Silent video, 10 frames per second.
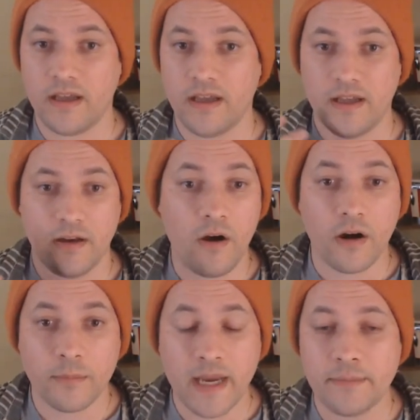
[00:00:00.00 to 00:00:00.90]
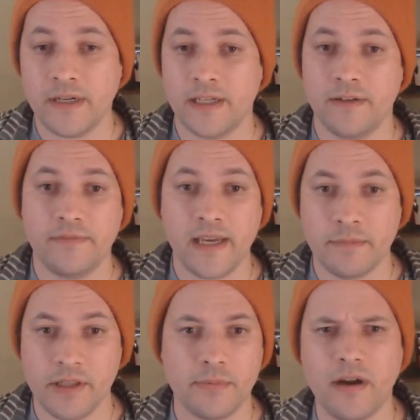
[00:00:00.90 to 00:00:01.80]
harm happening in a family, the
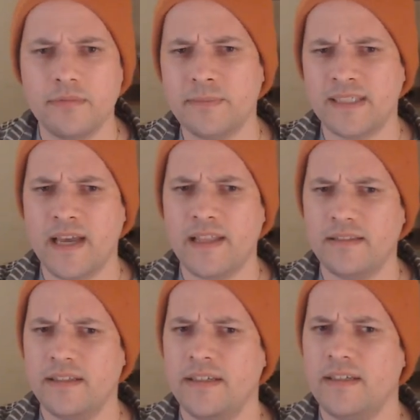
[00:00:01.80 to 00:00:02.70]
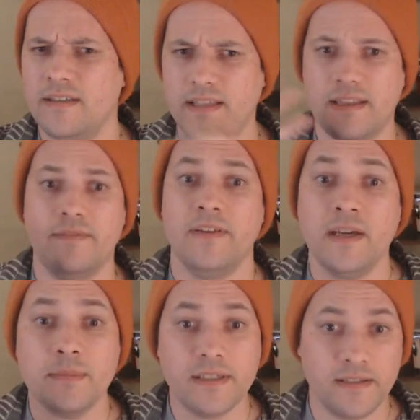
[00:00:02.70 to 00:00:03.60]
problem is not that the
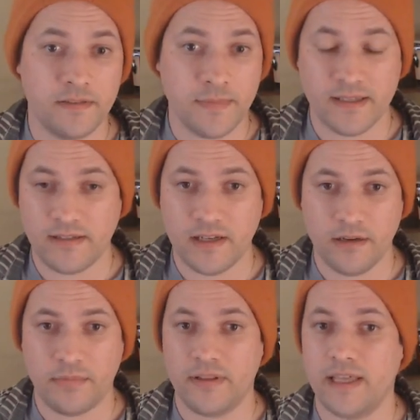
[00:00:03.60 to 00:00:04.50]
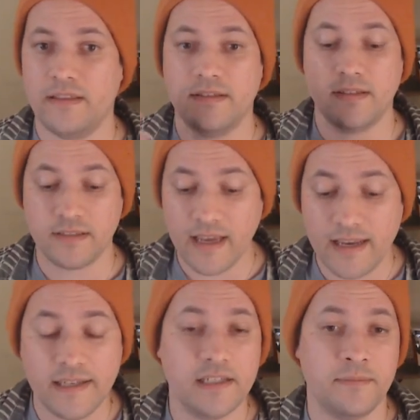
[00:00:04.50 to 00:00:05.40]
family is messed up or that the society
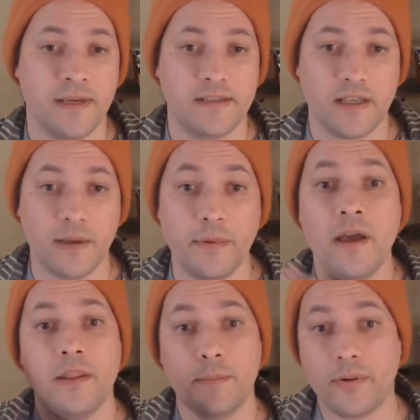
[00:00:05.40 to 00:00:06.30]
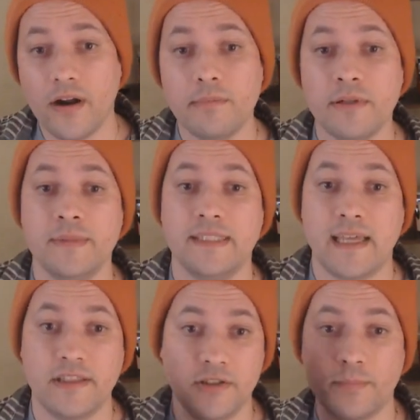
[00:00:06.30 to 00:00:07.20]
is messed up. The problem is that
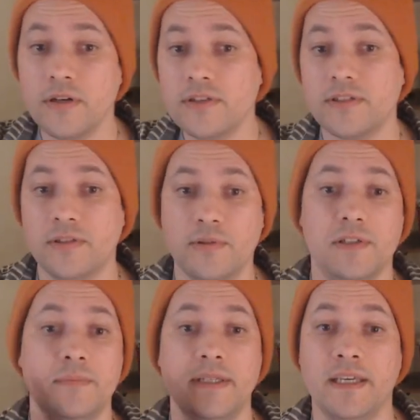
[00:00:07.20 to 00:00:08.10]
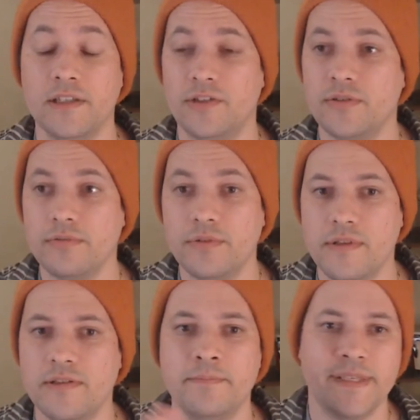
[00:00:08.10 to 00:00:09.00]
this person who is speaking the truth is
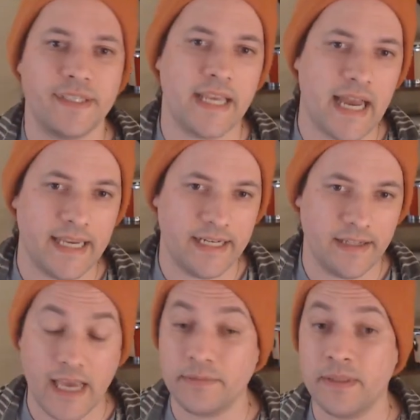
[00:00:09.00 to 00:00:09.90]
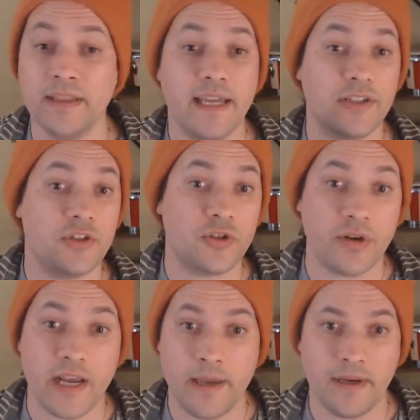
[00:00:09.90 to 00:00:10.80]
misguided, has been led
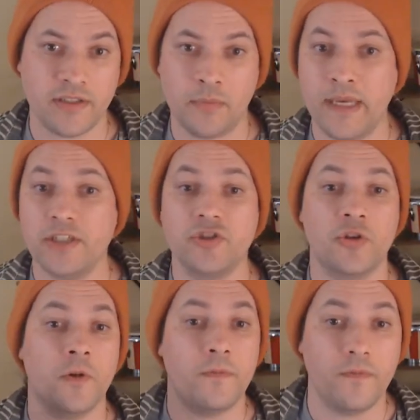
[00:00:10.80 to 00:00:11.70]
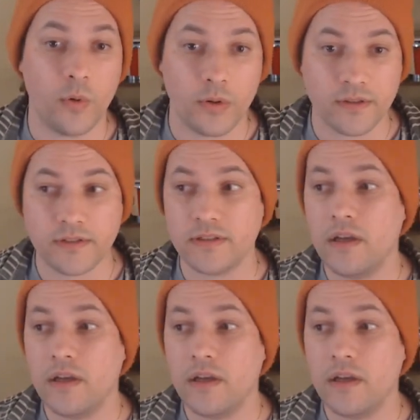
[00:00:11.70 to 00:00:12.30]
astray by some external force.